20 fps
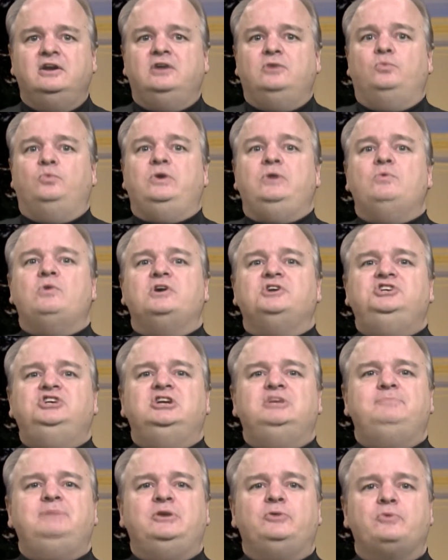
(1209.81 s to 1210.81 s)
we want you to
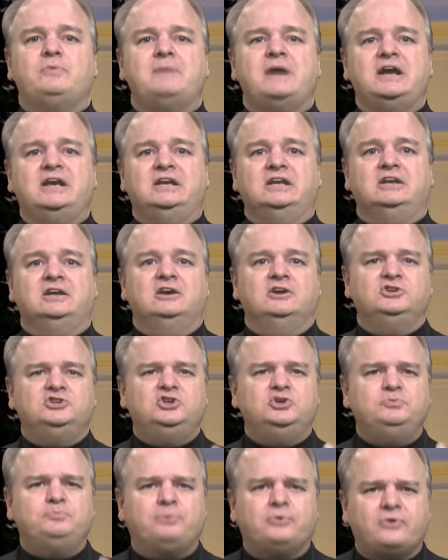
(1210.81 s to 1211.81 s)
be reminded to
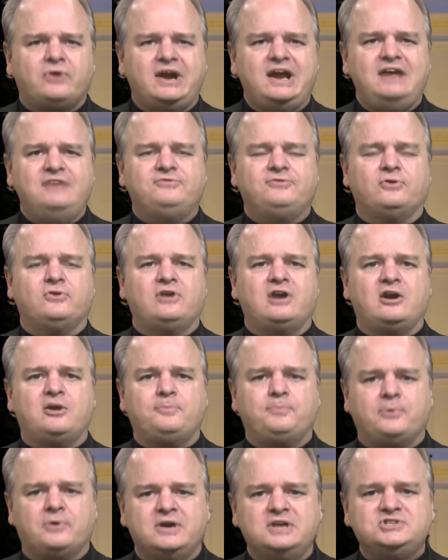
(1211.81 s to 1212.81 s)
pray for our
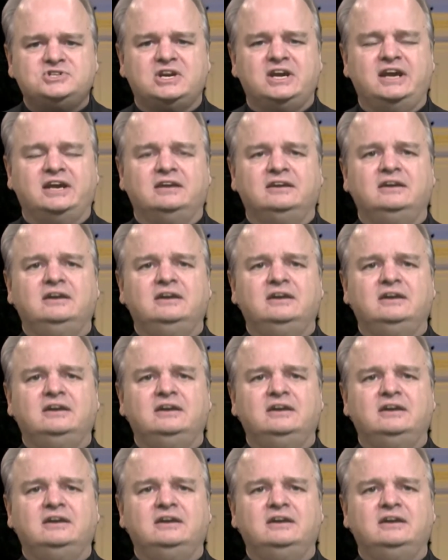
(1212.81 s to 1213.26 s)
president,